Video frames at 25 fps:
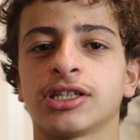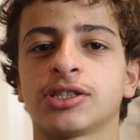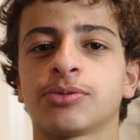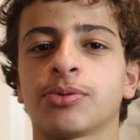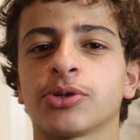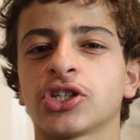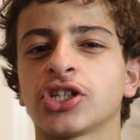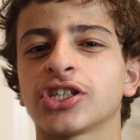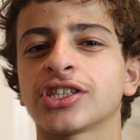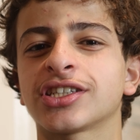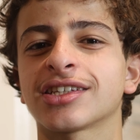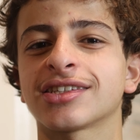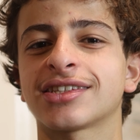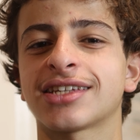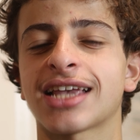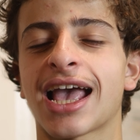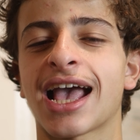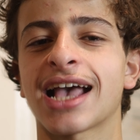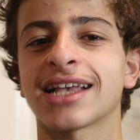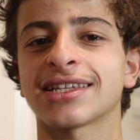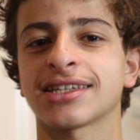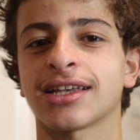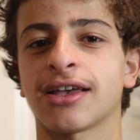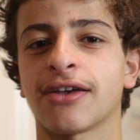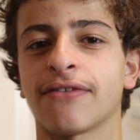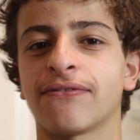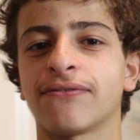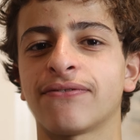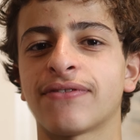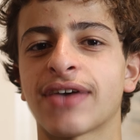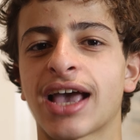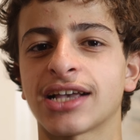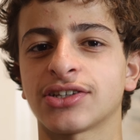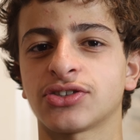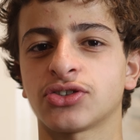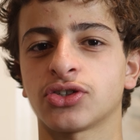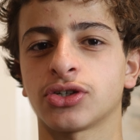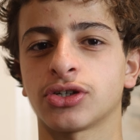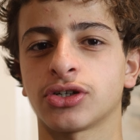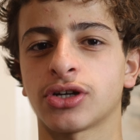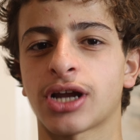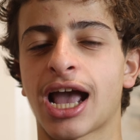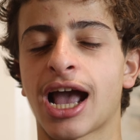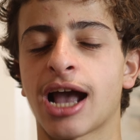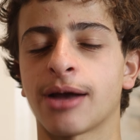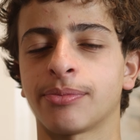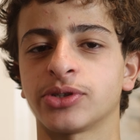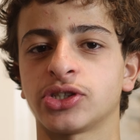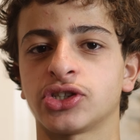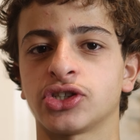especially since it has a faster
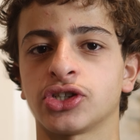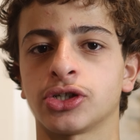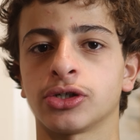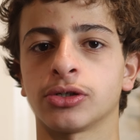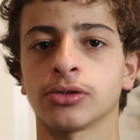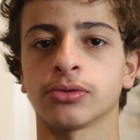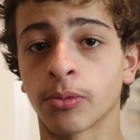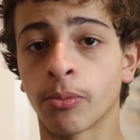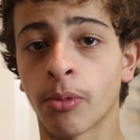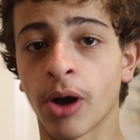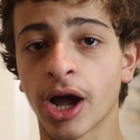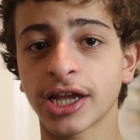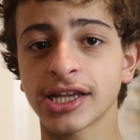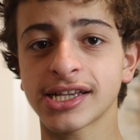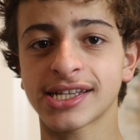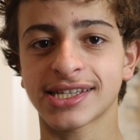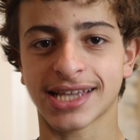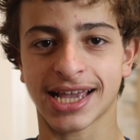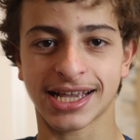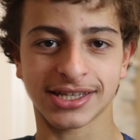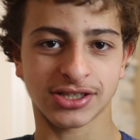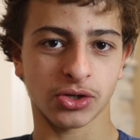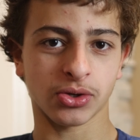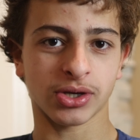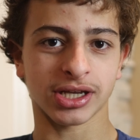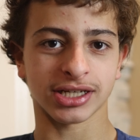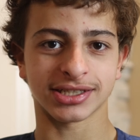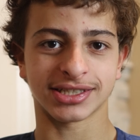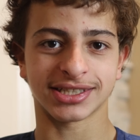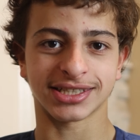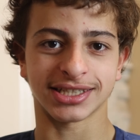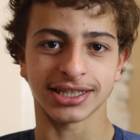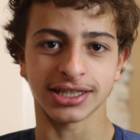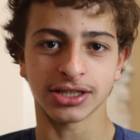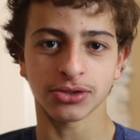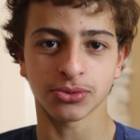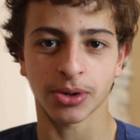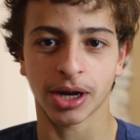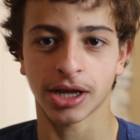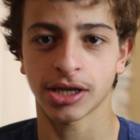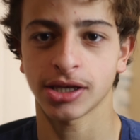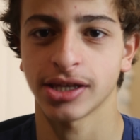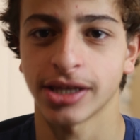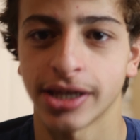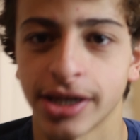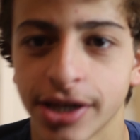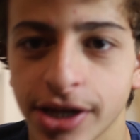aperture. For mics, as you can see right